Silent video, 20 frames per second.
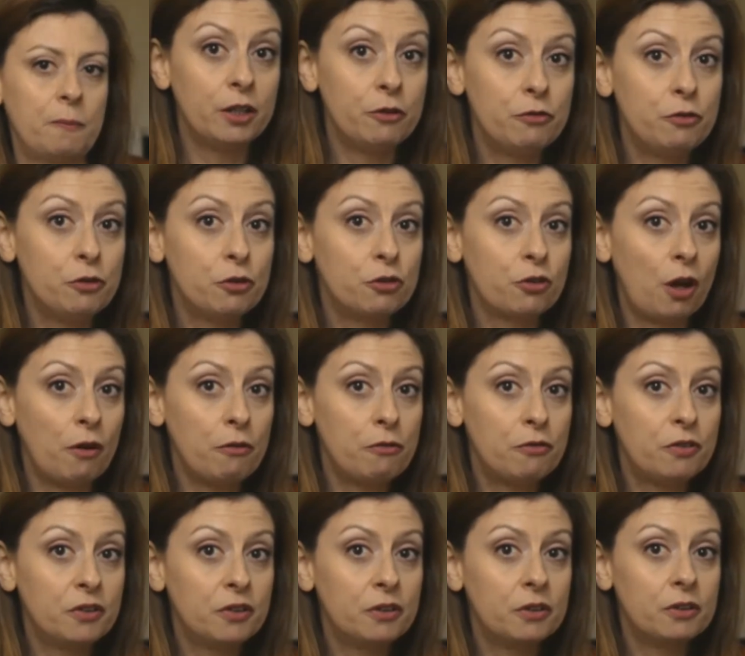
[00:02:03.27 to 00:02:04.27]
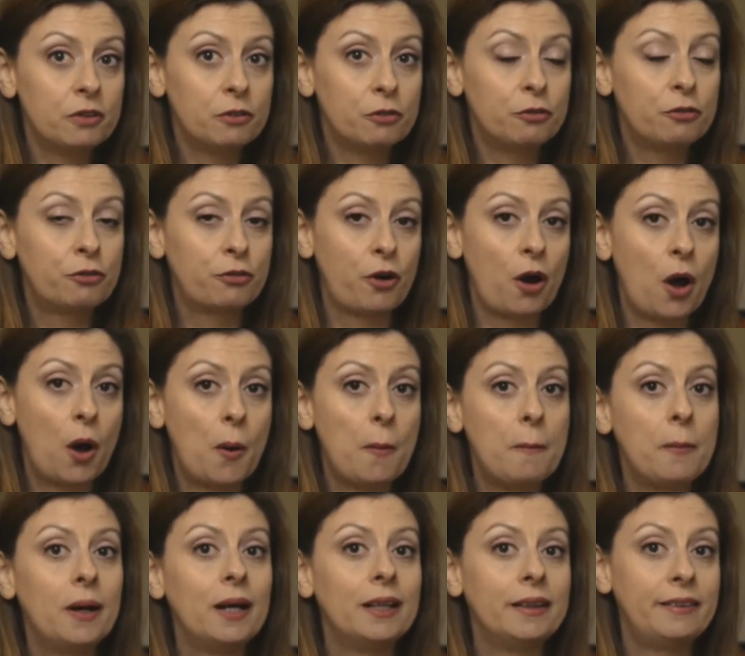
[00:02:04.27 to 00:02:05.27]
if you suffer
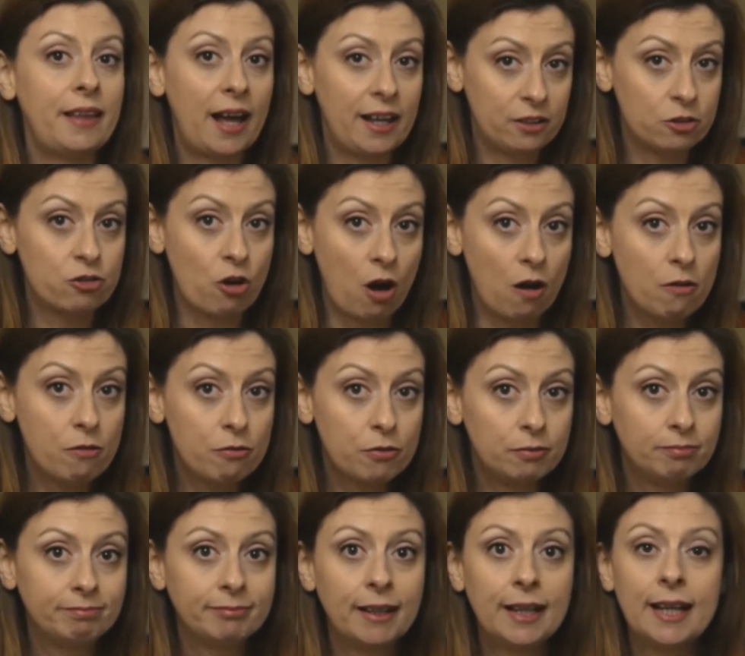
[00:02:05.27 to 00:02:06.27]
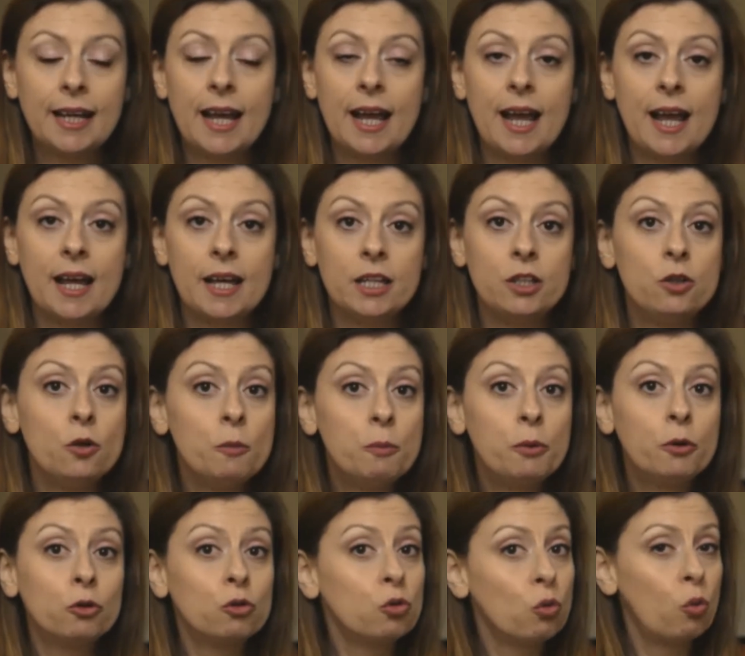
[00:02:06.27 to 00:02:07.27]
from dandruff, you
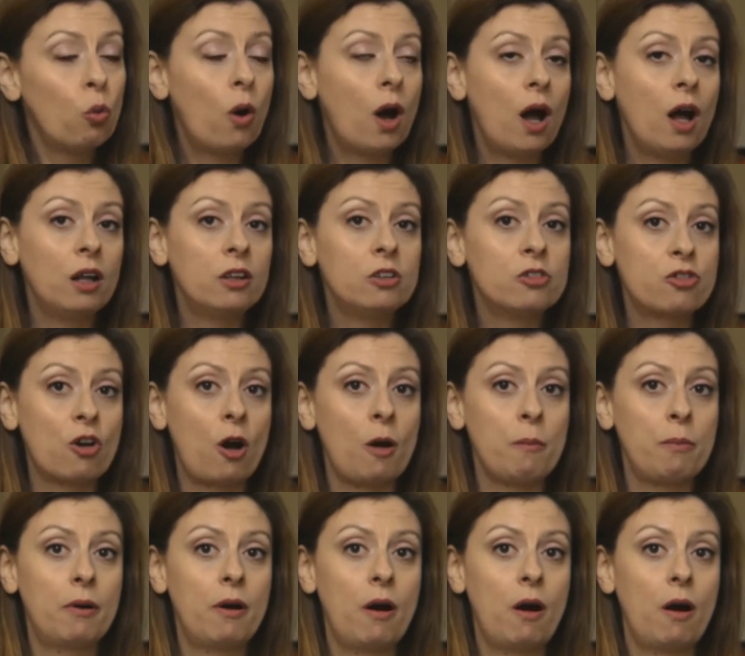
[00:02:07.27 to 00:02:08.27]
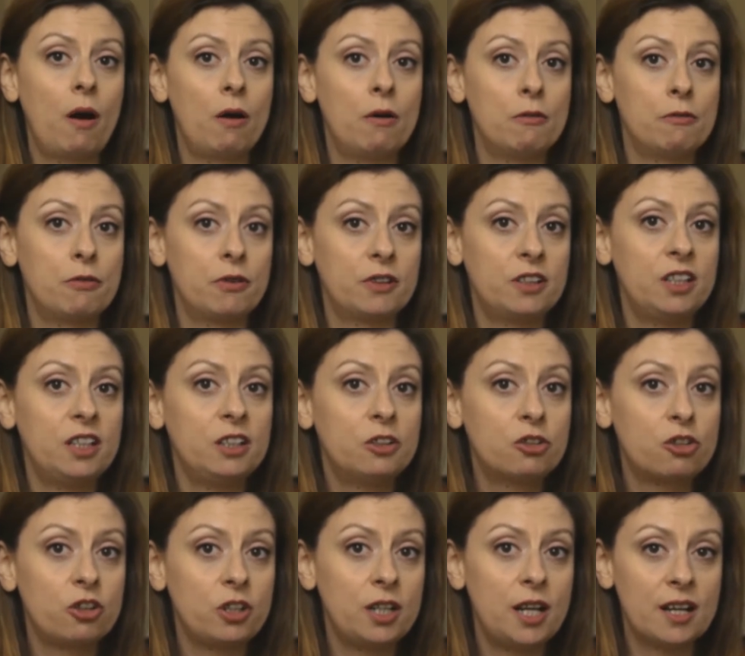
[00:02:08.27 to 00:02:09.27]
put 1 drop of tea
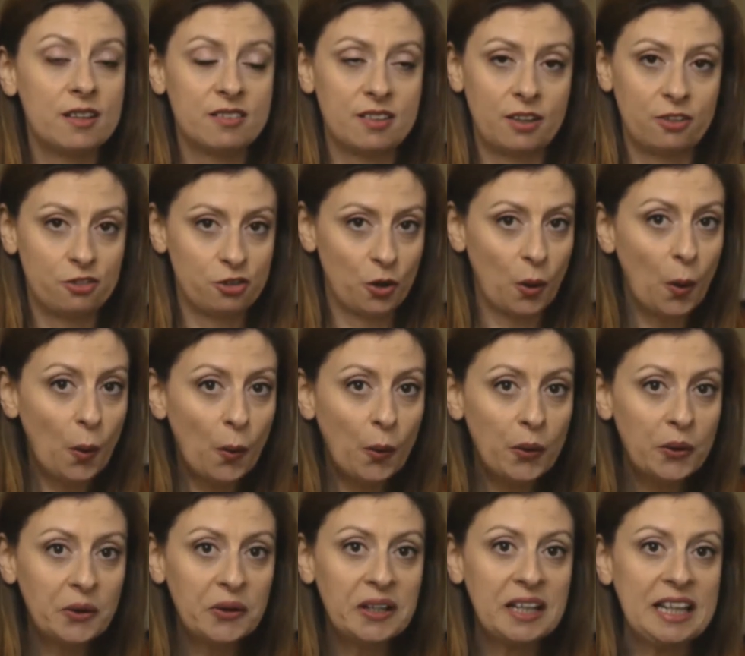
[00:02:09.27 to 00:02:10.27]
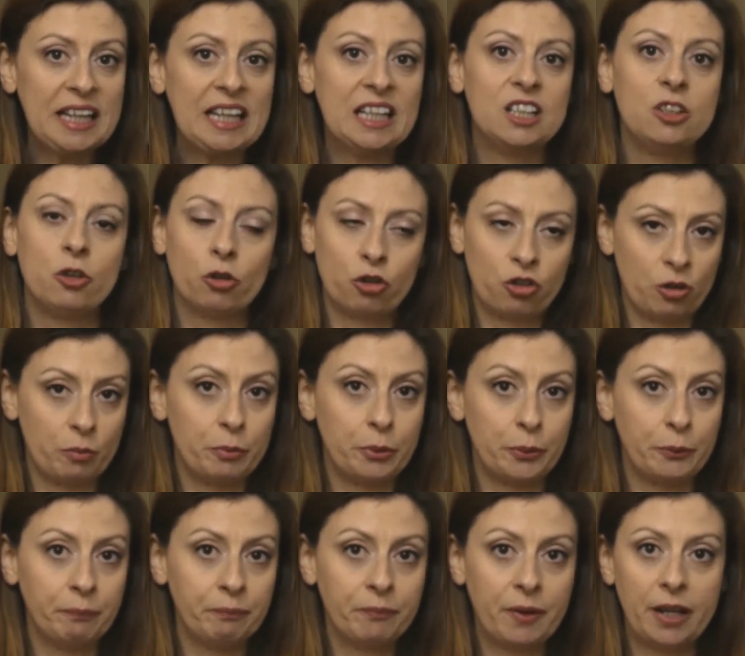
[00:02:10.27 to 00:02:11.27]
tree essential oil in your
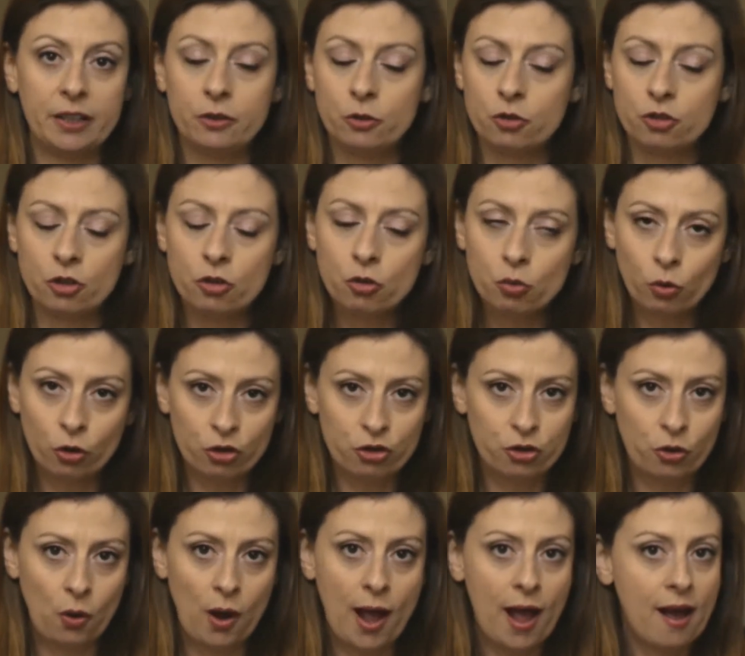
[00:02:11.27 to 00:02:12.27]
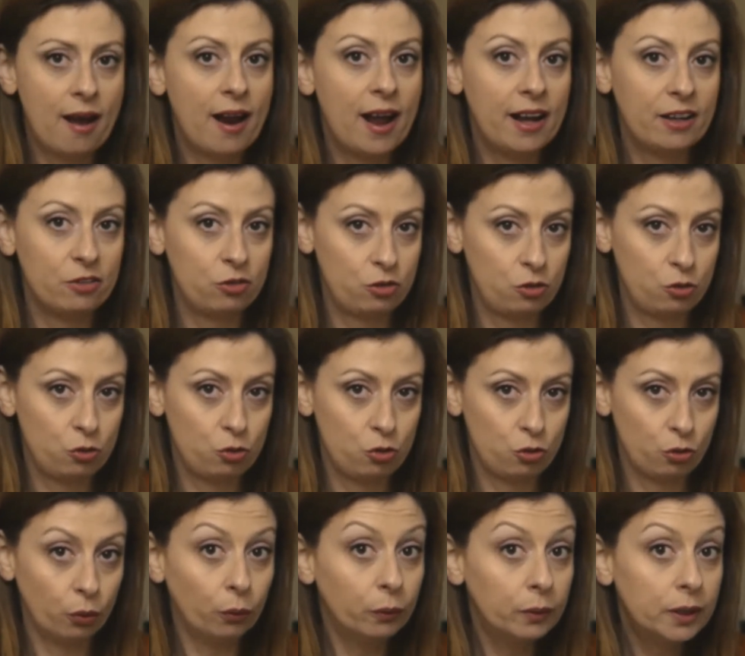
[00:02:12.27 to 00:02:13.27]
shampoo and you just wash your hair as
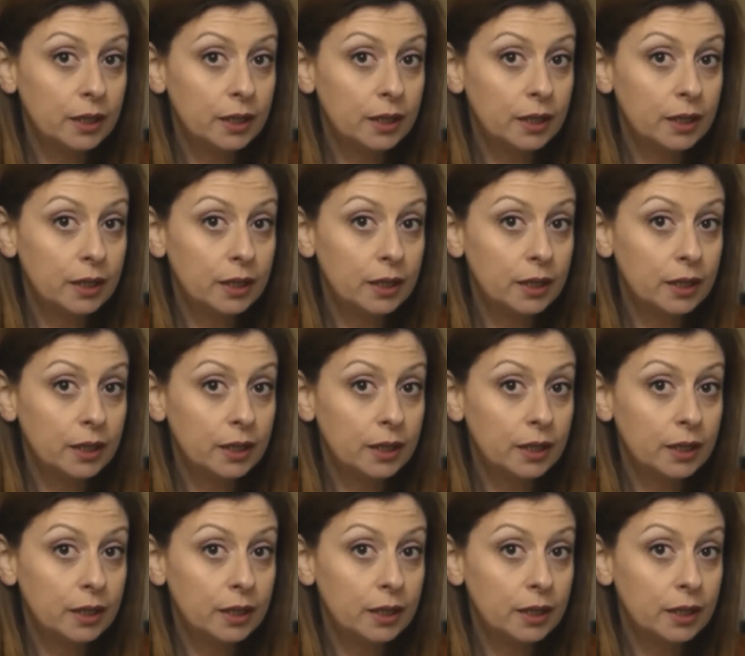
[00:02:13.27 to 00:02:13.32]
usual.